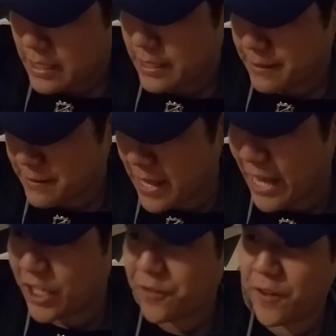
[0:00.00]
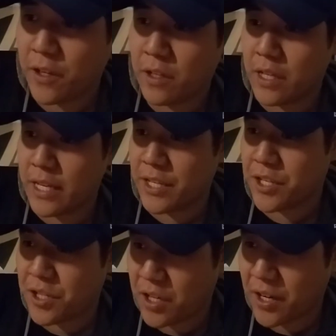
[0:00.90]
Nashville is
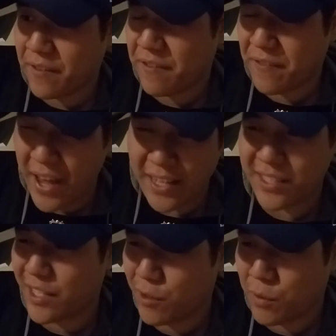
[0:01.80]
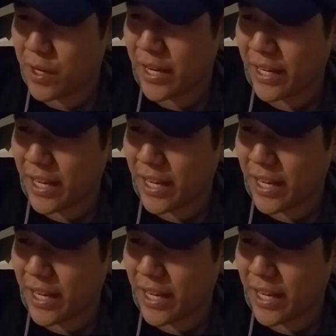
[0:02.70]
starting fast and quick,